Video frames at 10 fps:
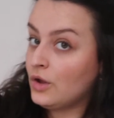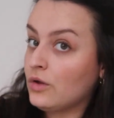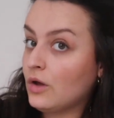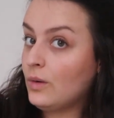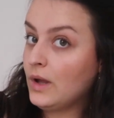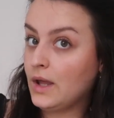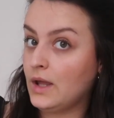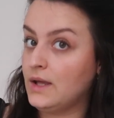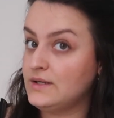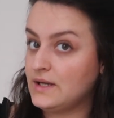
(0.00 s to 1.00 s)
go
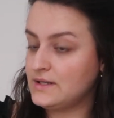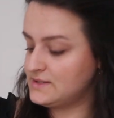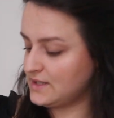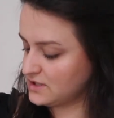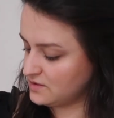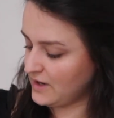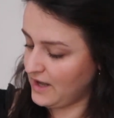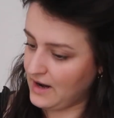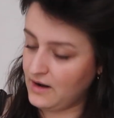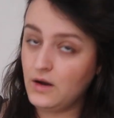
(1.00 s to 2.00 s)
ahead and section my
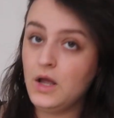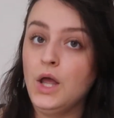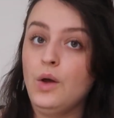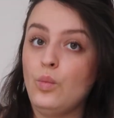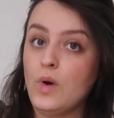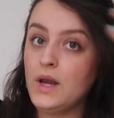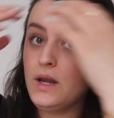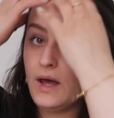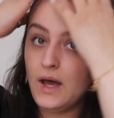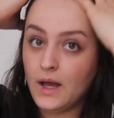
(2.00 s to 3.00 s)
hair.
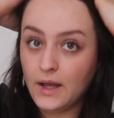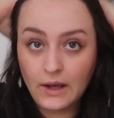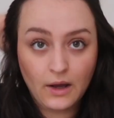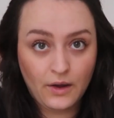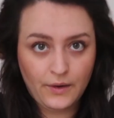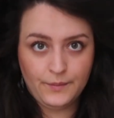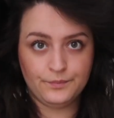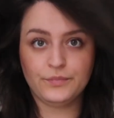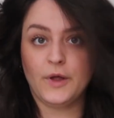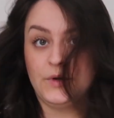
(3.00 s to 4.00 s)
When
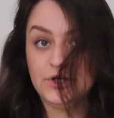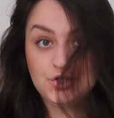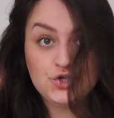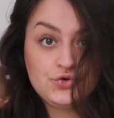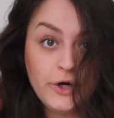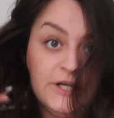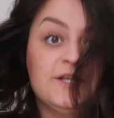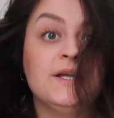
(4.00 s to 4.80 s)
I'm gonna straighten